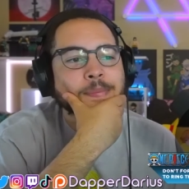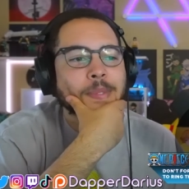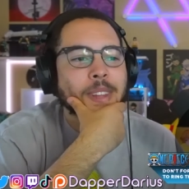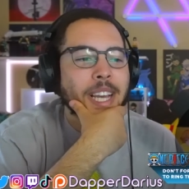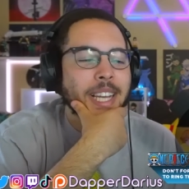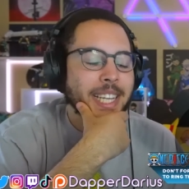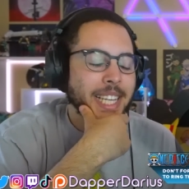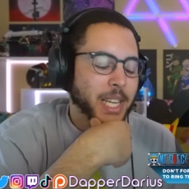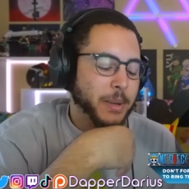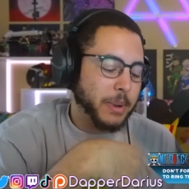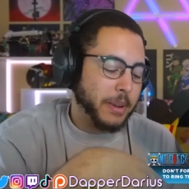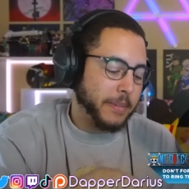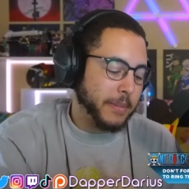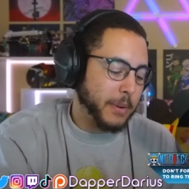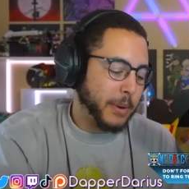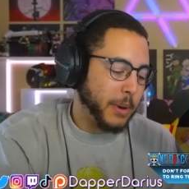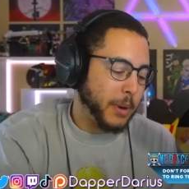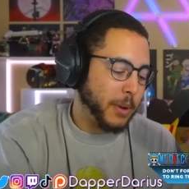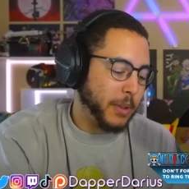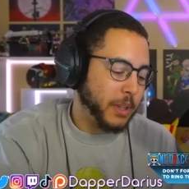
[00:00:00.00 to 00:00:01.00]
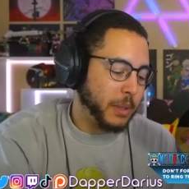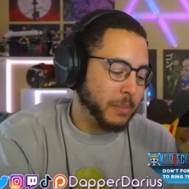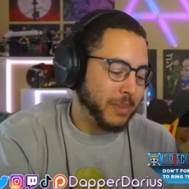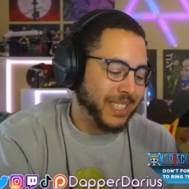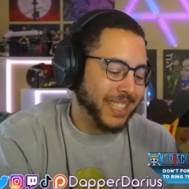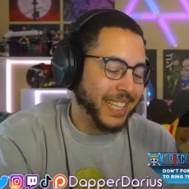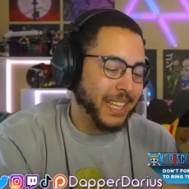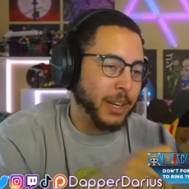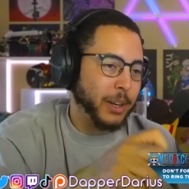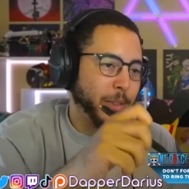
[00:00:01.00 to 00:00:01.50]
I can't wait for all of them to
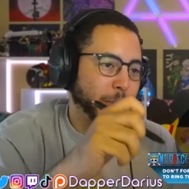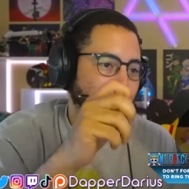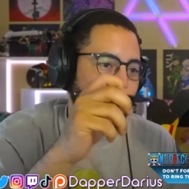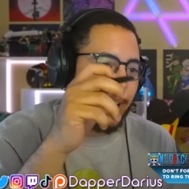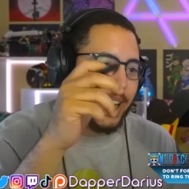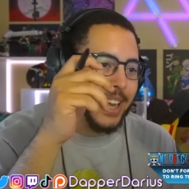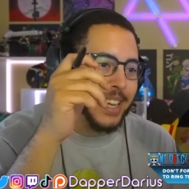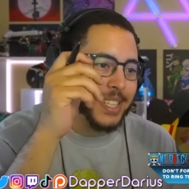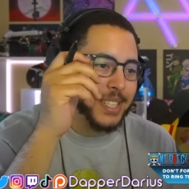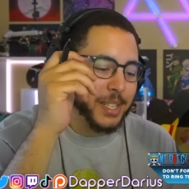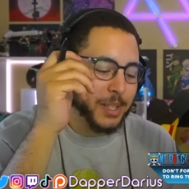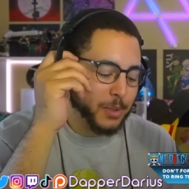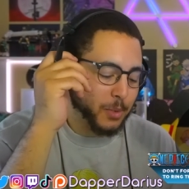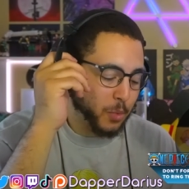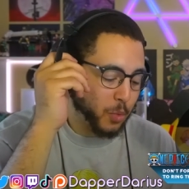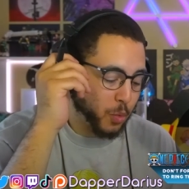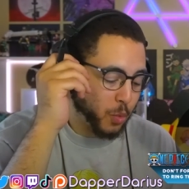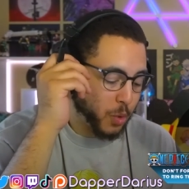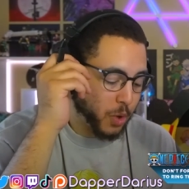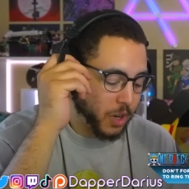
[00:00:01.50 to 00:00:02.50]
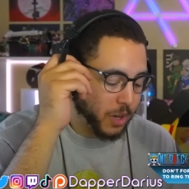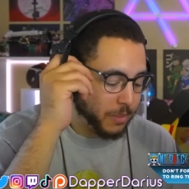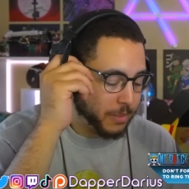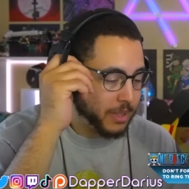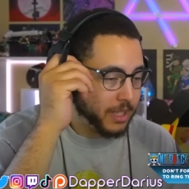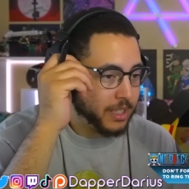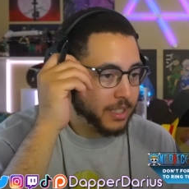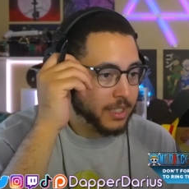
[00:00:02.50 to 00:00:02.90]
get their asses whooped.